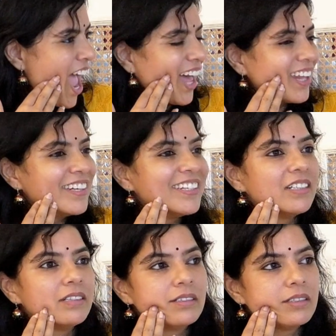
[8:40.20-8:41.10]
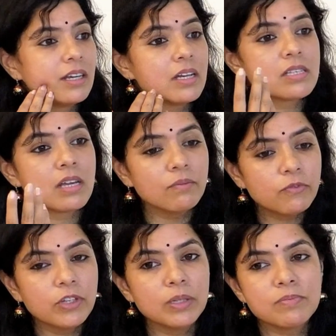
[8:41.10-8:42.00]
And there are some
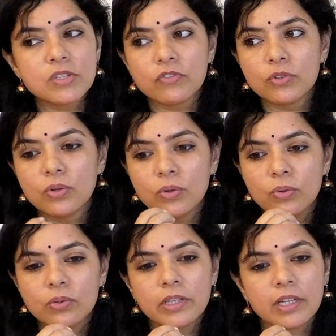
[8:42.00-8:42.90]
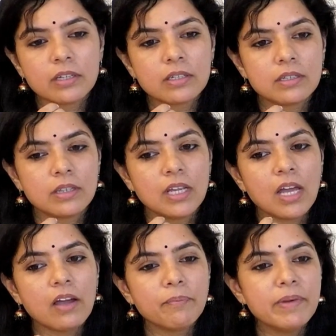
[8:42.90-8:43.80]
films, if you know, that they
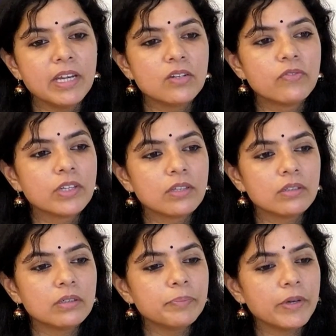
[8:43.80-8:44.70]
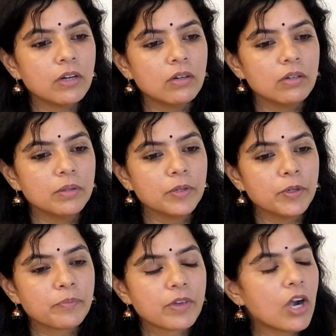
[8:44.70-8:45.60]
have made with a
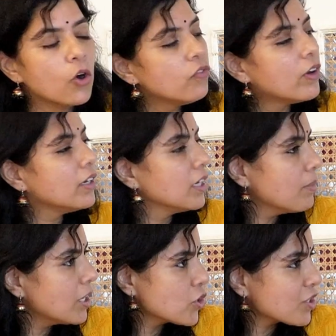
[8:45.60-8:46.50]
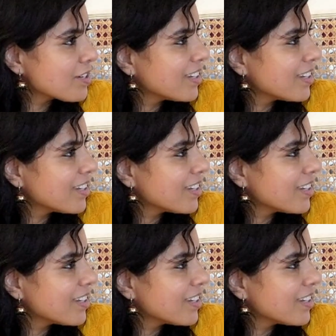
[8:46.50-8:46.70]
crowdfunding budget.